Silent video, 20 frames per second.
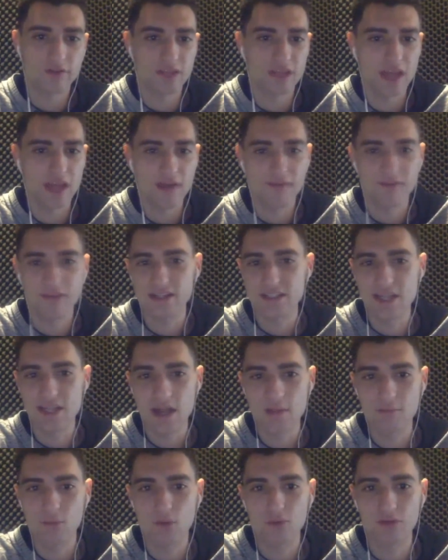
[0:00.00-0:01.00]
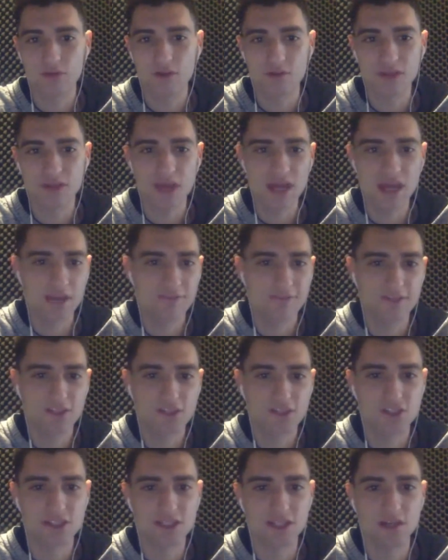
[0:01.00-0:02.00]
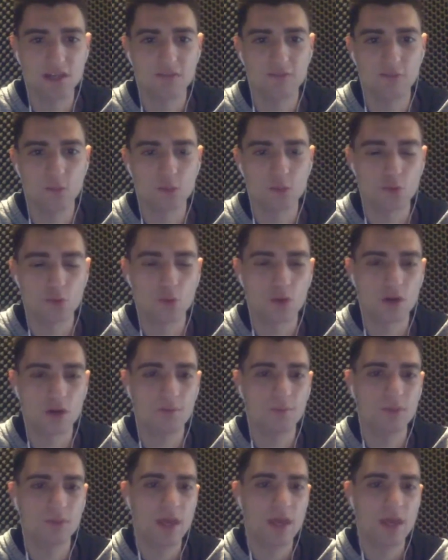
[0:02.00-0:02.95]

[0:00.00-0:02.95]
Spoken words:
the offense not moving with any efficiency in the fourth quarter,